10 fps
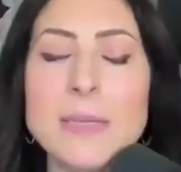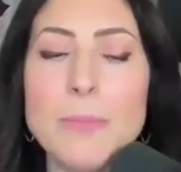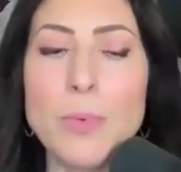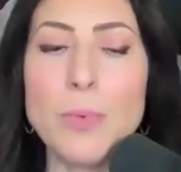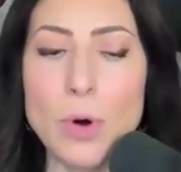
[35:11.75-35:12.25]
I
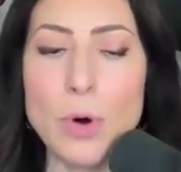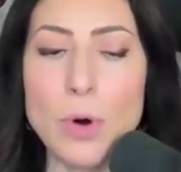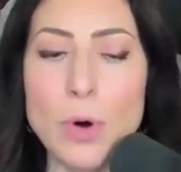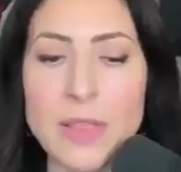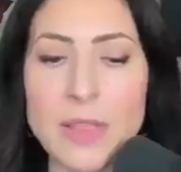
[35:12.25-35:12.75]
think it's
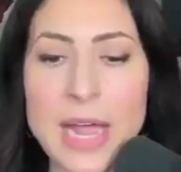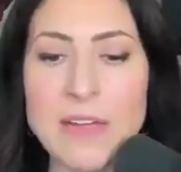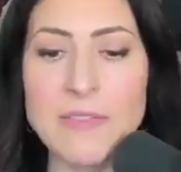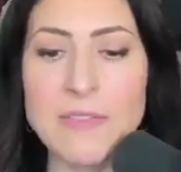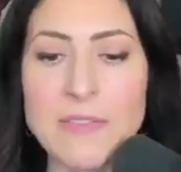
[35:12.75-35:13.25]
important
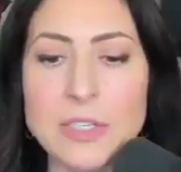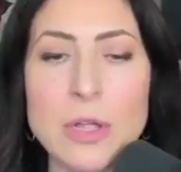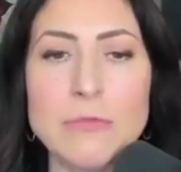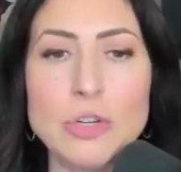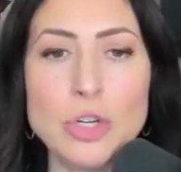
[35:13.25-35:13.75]
that life
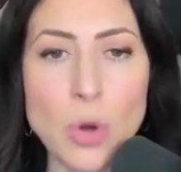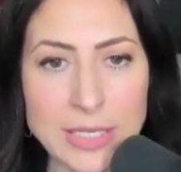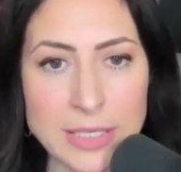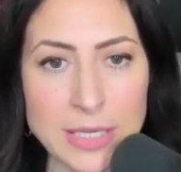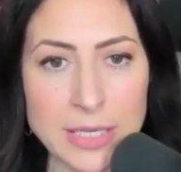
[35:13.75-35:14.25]
is full of
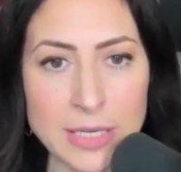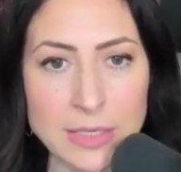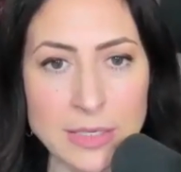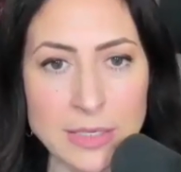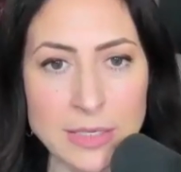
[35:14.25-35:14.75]

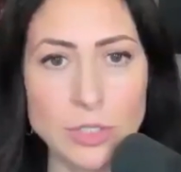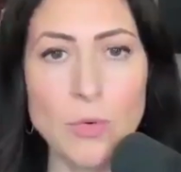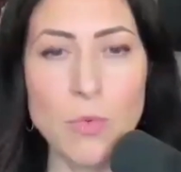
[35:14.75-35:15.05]
choices.